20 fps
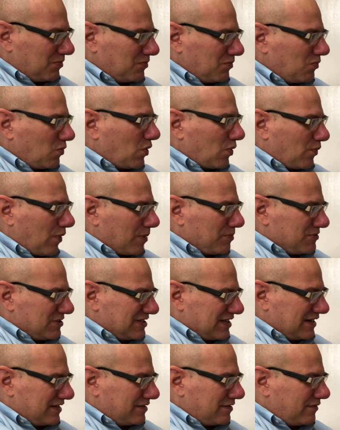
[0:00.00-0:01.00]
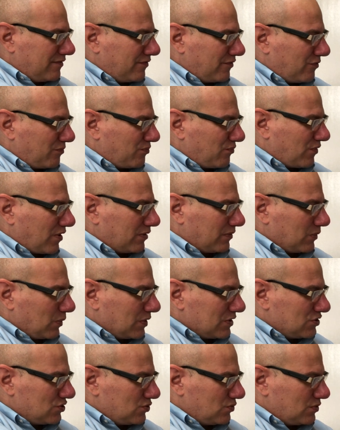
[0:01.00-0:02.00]
more representative of probably
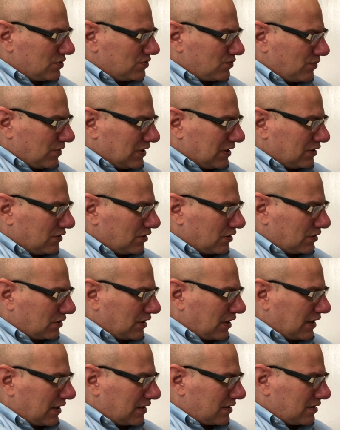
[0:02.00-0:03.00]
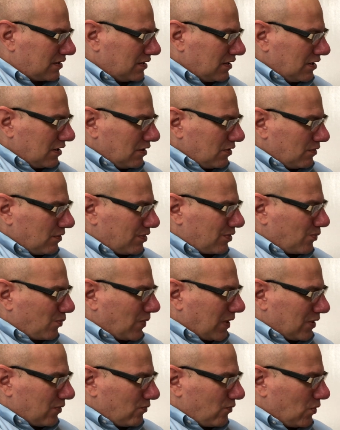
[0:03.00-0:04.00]
what druids really look like, with the
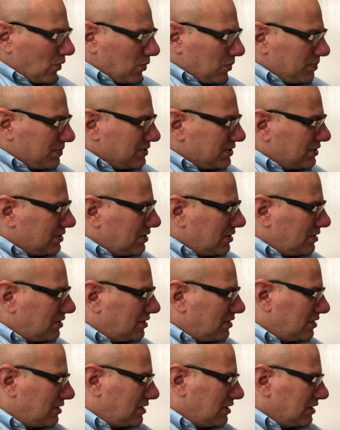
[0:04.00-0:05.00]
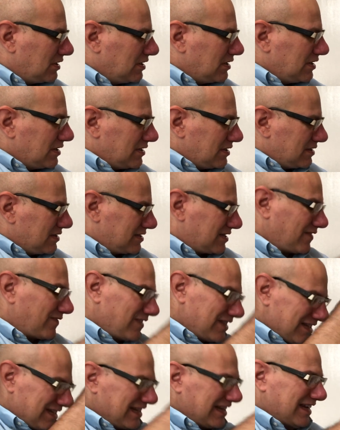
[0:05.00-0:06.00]
white robes. Instead of
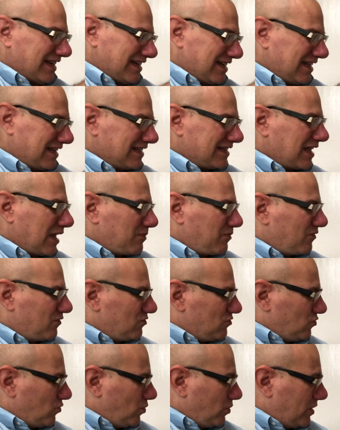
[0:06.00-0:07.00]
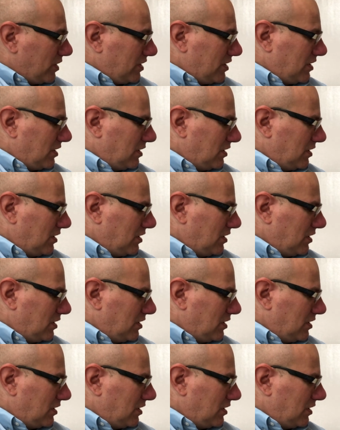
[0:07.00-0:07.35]
the D&D type of druid.